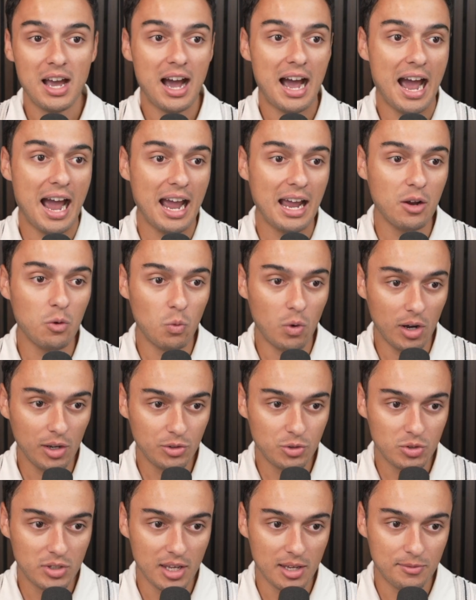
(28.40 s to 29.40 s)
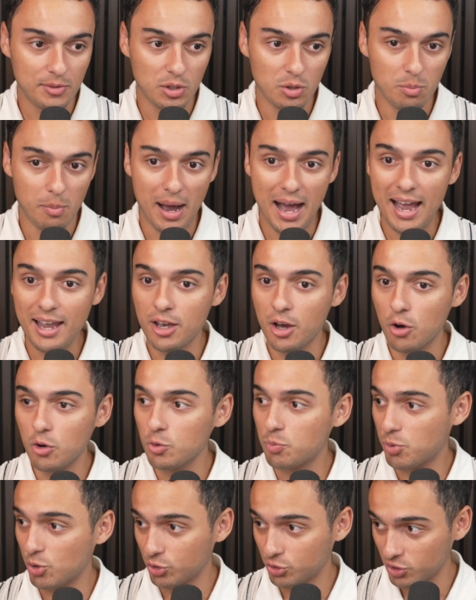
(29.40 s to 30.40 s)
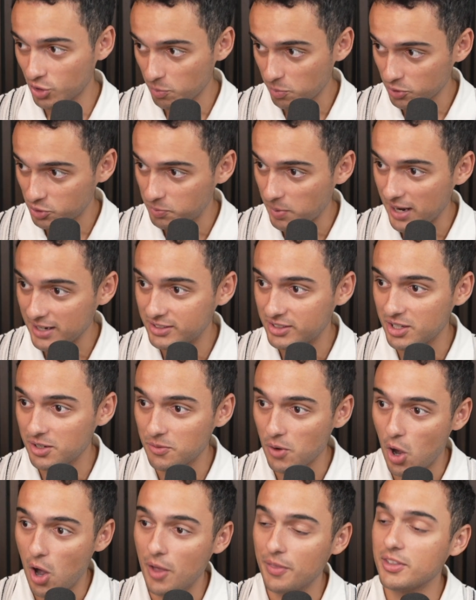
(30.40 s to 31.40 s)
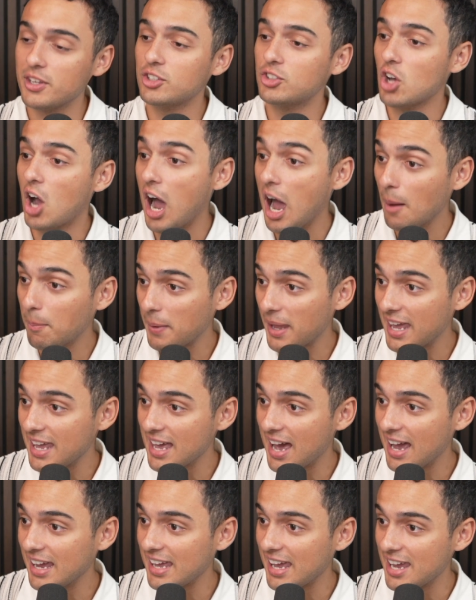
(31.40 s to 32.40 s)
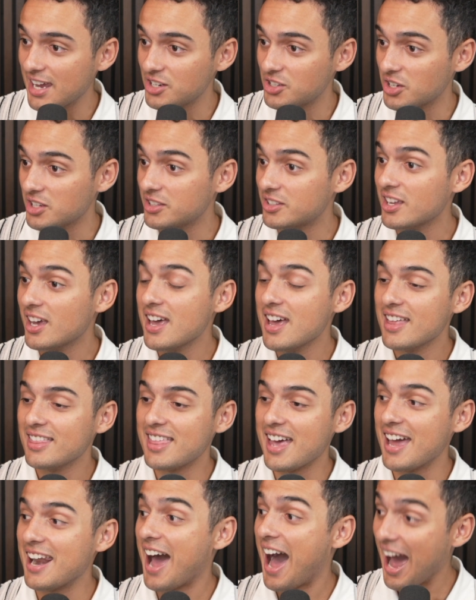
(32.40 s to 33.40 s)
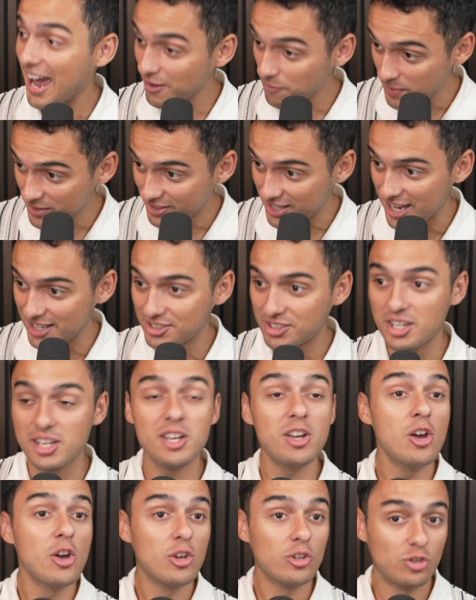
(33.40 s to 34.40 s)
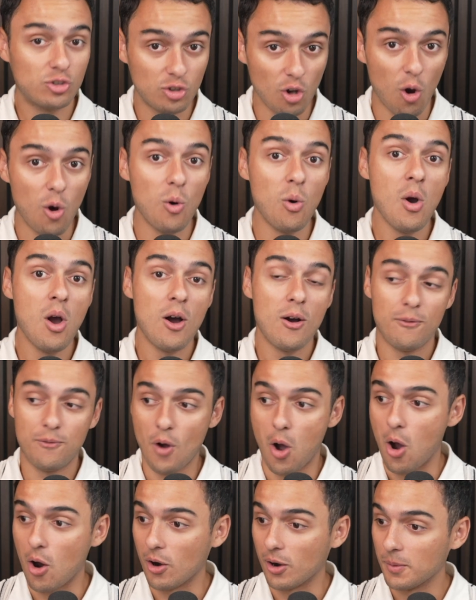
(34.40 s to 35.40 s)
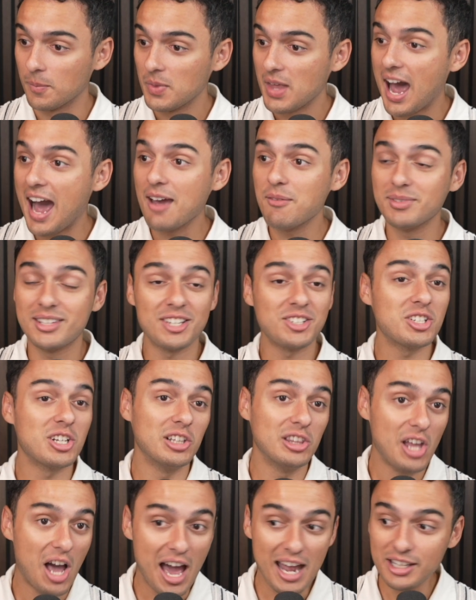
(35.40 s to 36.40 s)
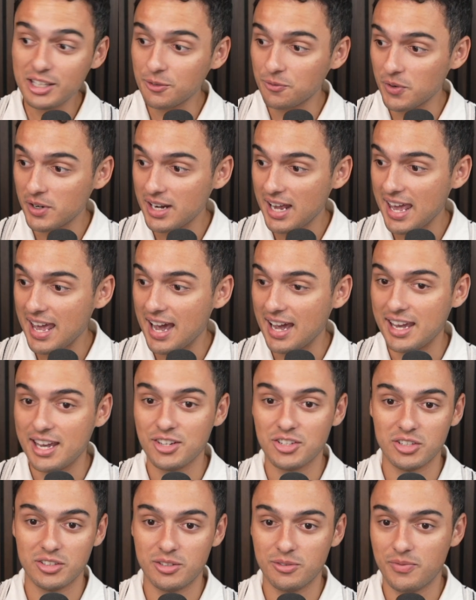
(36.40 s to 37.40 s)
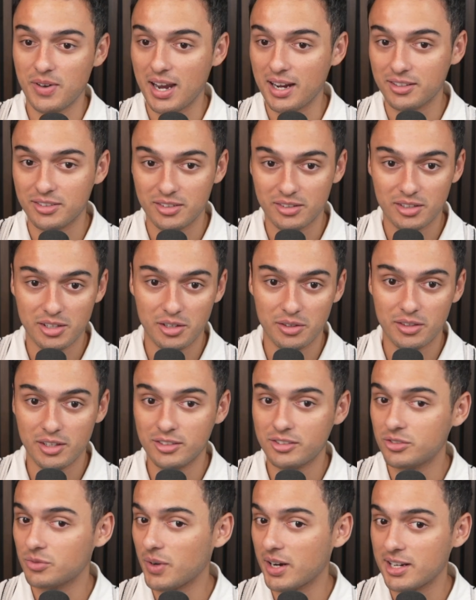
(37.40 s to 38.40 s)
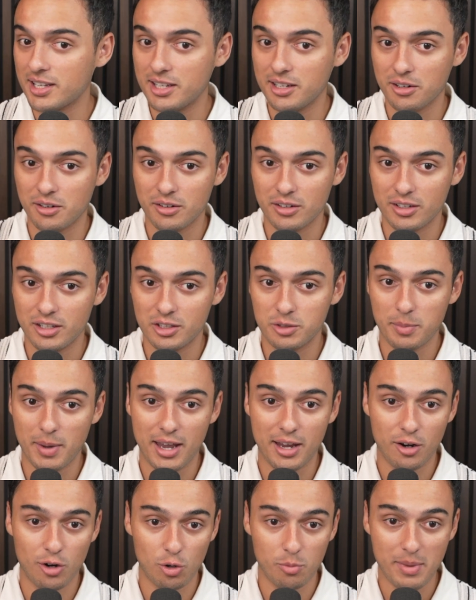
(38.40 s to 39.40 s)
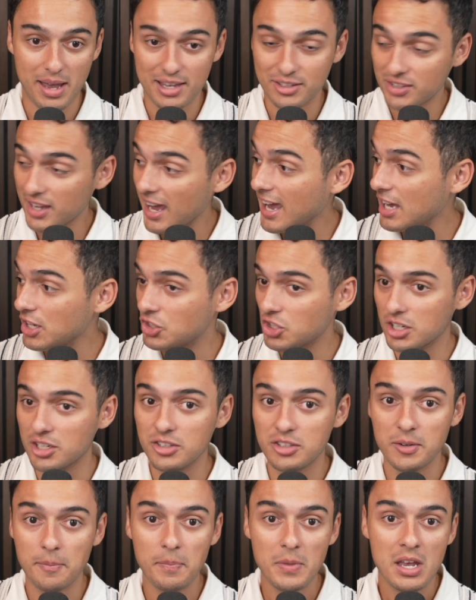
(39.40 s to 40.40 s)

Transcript: I want to give you my own personal perspective on the top AI agents that I've been testing so far. I've been testing a lot of different AI agents. In fact, this right here is my Hermes agent.